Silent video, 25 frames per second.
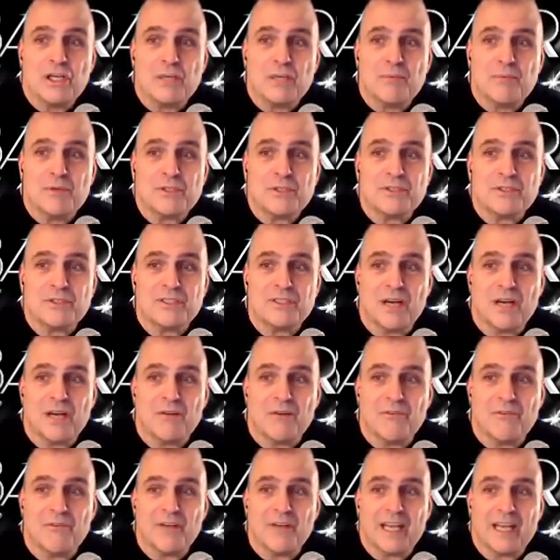You're going to put
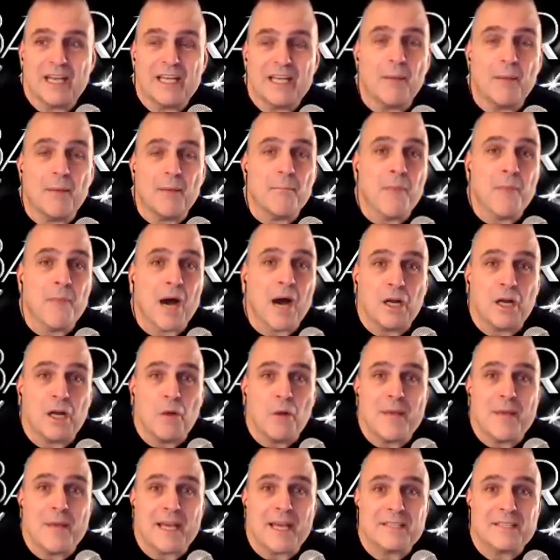yourself in
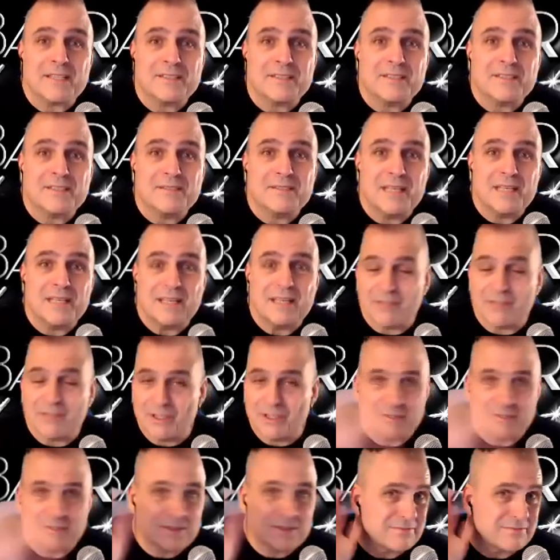mono mix
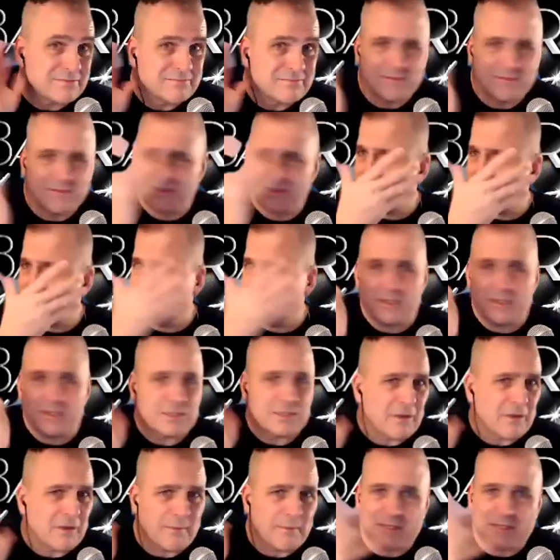if there's
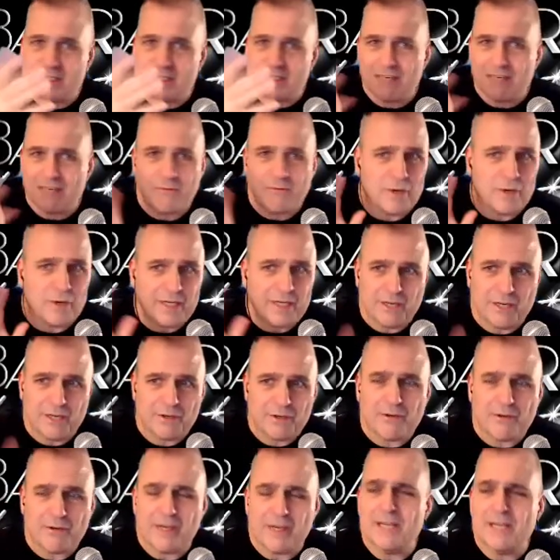some discrepancy of what
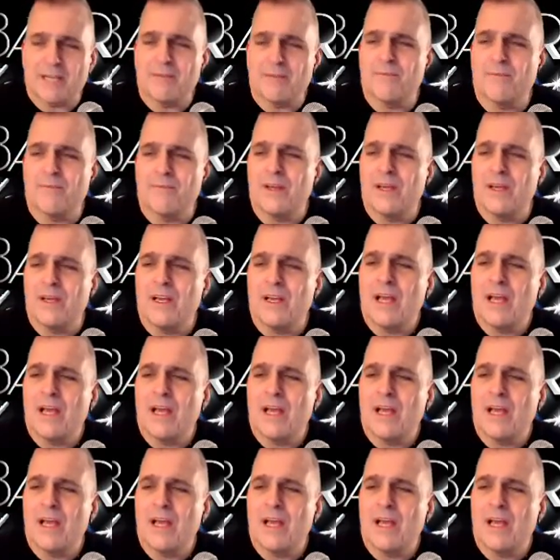ear you're in.